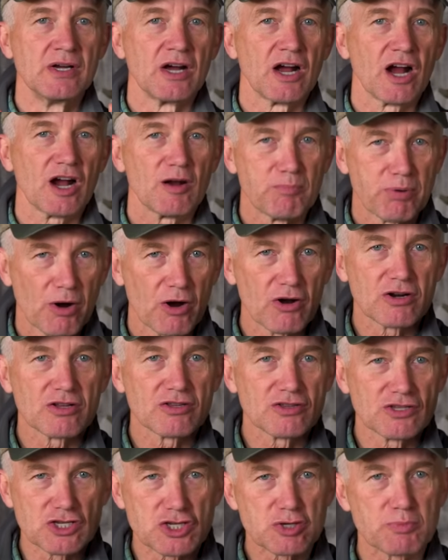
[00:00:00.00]
are part
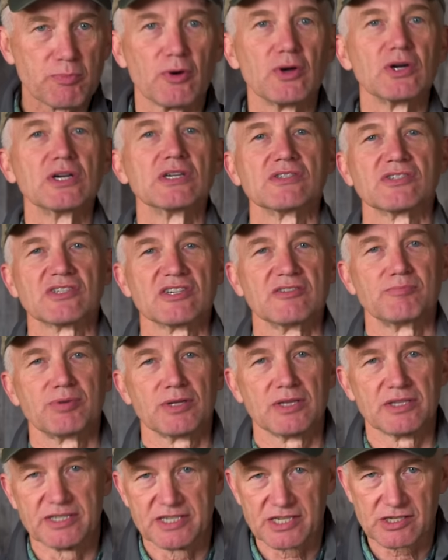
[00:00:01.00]
of the spoils of
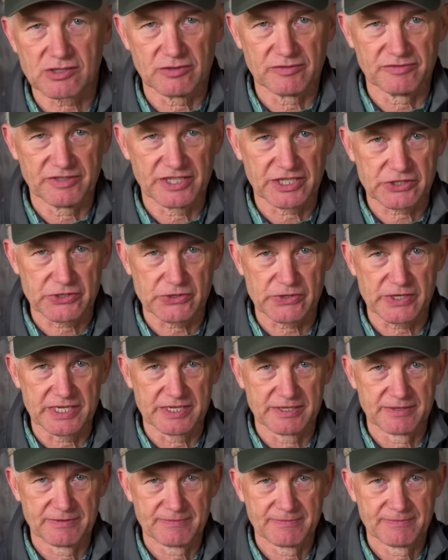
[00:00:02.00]
political victory.
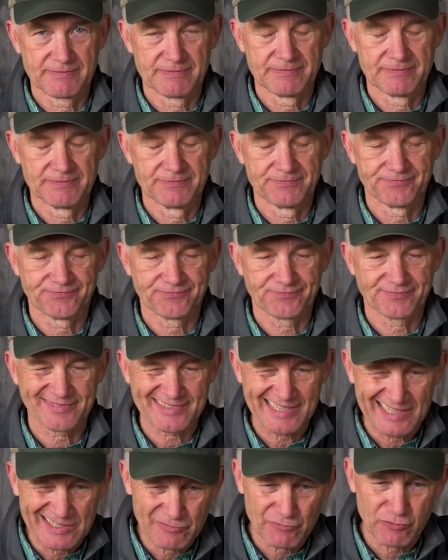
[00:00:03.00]

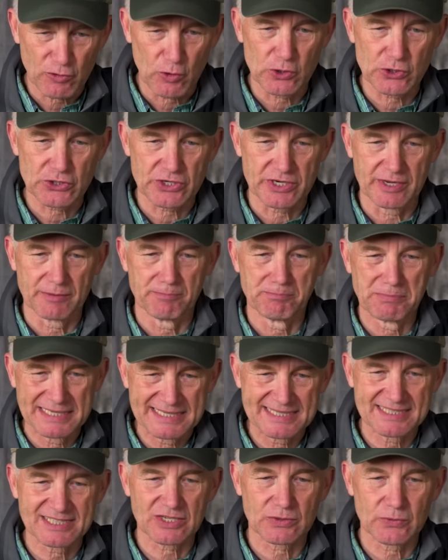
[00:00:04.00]
It's unfortunate,
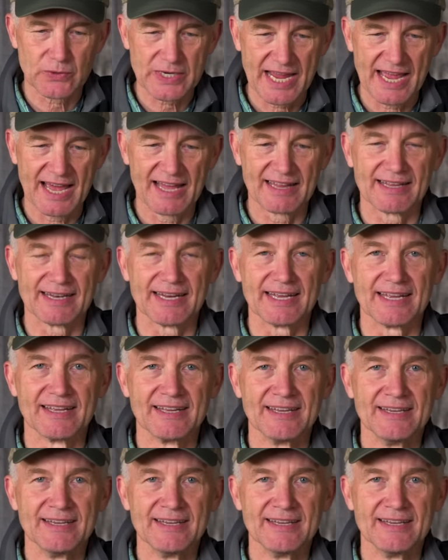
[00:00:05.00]
but it's a reality.